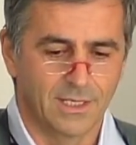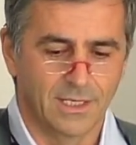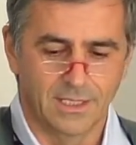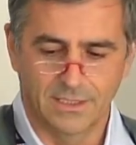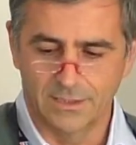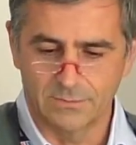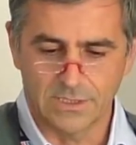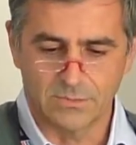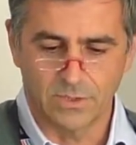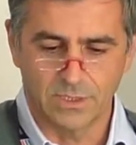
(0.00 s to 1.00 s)
And I'm
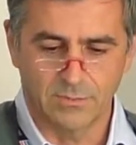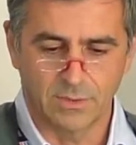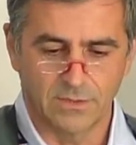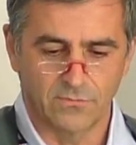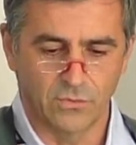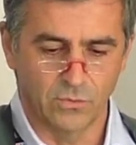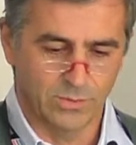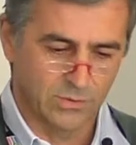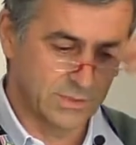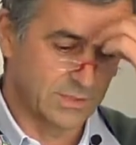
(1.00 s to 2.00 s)
just worried about the view,
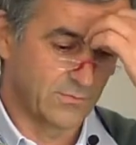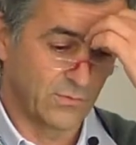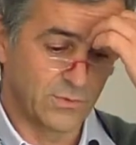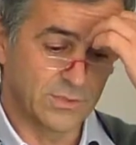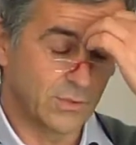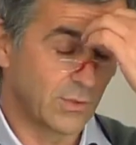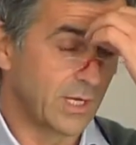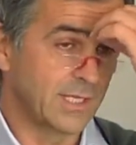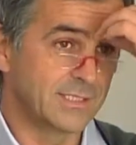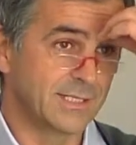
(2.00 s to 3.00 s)
because the view is so
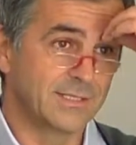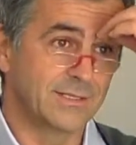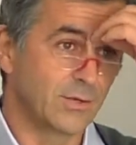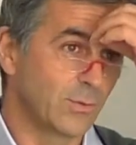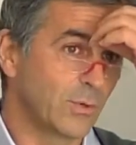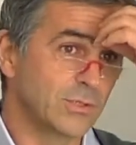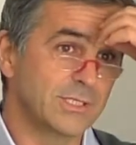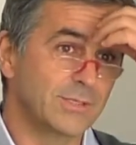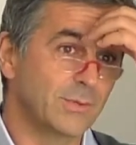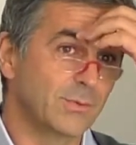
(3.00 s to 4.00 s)
nice that
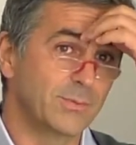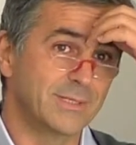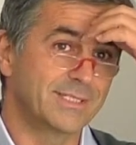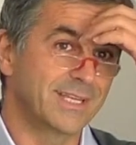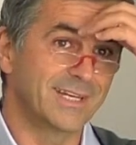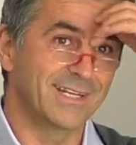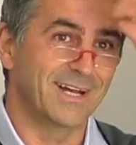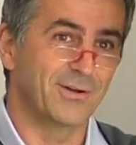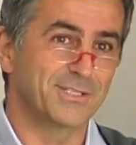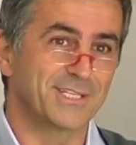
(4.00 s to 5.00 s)
mostly we'll be staring
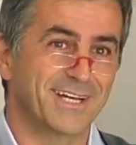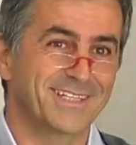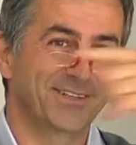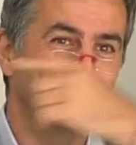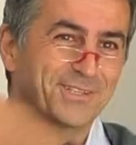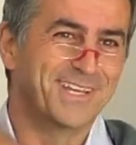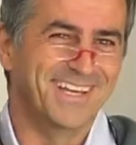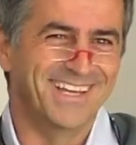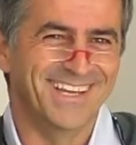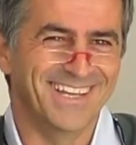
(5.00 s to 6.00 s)
outside and not
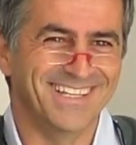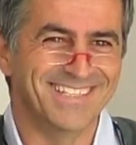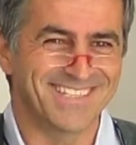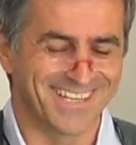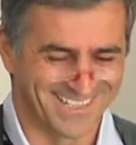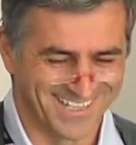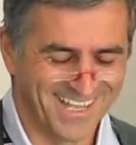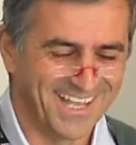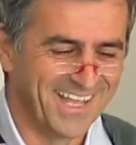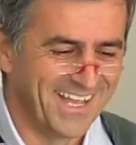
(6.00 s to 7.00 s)
inside.
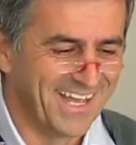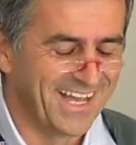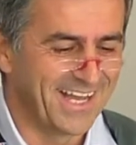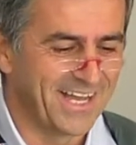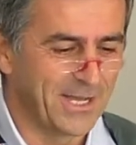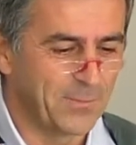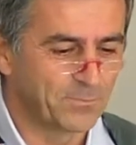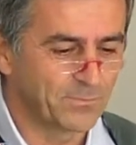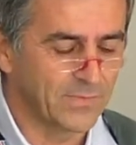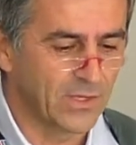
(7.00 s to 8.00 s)

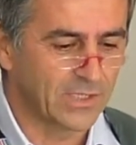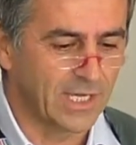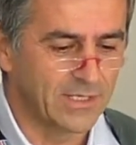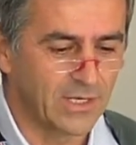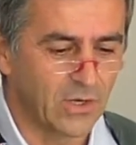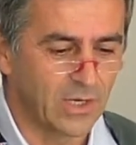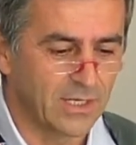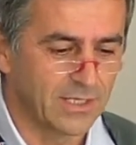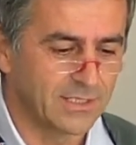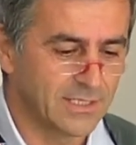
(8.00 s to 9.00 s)
Okay, now
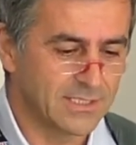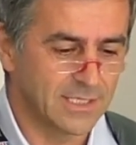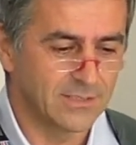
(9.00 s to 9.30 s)
this is